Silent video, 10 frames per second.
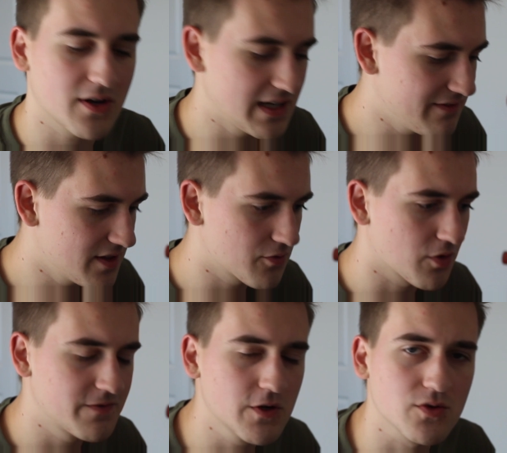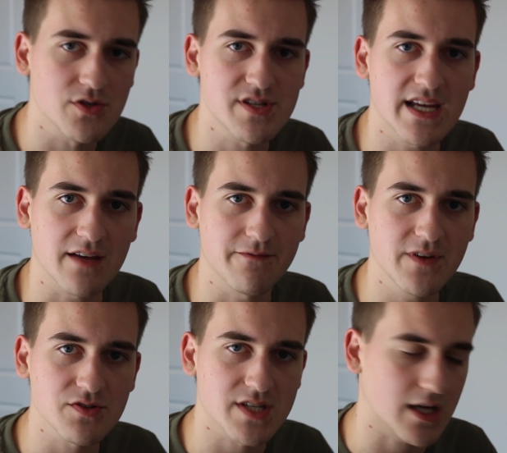even the reviewers are saying
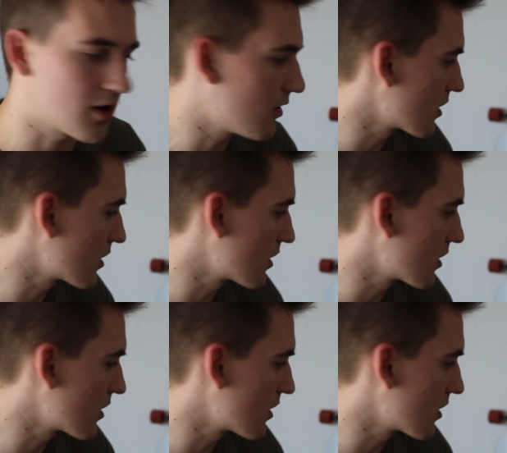it feels like a